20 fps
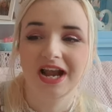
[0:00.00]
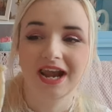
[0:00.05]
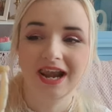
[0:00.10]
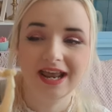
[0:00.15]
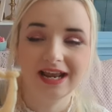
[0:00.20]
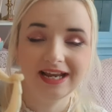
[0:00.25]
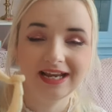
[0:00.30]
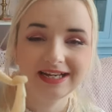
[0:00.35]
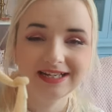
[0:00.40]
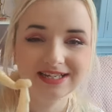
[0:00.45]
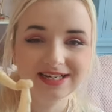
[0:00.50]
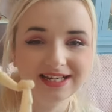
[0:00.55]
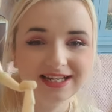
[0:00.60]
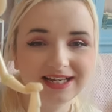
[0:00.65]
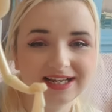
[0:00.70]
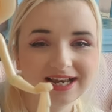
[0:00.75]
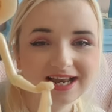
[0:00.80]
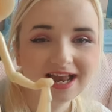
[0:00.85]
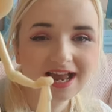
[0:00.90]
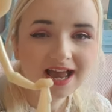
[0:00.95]

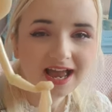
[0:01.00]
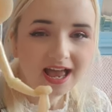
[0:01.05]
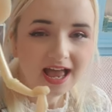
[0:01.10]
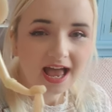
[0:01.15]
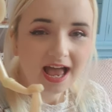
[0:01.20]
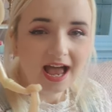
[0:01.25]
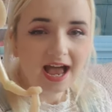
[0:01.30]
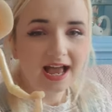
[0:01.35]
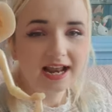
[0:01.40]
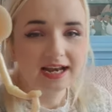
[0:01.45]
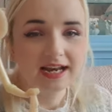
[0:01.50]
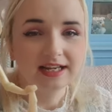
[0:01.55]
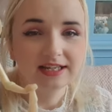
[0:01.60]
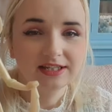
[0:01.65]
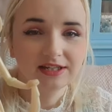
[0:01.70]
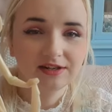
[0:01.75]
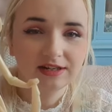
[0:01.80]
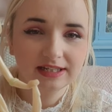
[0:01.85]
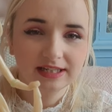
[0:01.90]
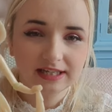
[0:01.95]
lady. And as
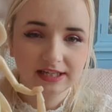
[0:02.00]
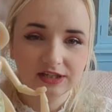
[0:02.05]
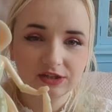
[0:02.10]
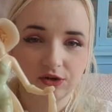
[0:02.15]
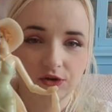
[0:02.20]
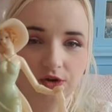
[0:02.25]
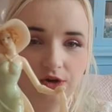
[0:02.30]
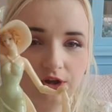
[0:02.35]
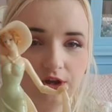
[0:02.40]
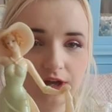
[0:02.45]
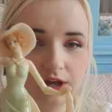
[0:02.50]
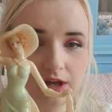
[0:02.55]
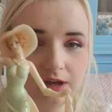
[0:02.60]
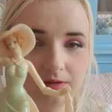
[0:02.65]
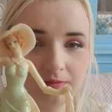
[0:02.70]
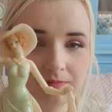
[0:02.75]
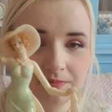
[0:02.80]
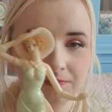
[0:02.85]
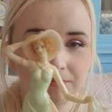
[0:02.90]
soon as I saw her,